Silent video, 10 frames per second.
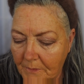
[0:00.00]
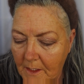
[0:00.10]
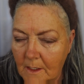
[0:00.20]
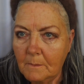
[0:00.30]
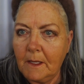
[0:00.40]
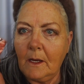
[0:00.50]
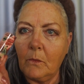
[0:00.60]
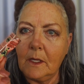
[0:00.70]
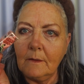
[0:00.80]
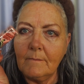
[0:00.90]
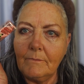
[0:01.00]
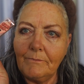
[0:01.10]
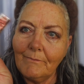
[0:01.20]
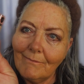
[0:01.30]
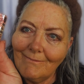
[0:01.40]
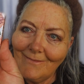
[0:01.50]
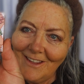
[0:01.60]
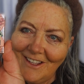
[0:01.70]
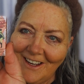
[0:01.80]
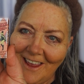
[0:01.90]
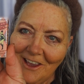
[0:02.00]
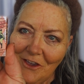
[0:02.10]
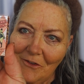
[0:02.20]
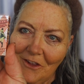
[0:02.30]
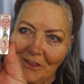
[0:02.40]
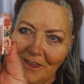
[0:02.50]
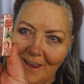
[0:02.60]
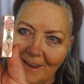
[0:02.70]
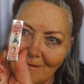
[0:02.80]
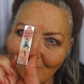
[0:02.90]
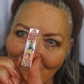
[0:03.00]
in a mini one. Look at that cute little thing.